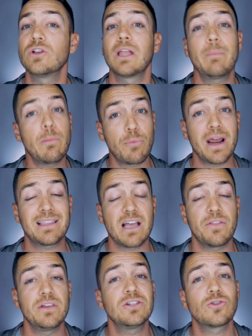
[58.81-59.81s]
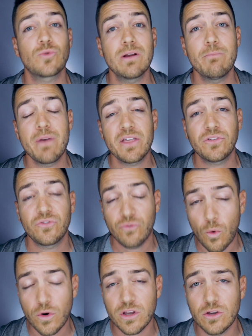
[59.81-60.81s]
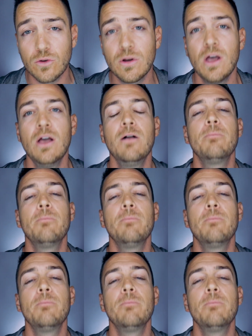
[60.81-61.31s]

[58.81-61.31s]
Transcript: So let me break down these three myths for you.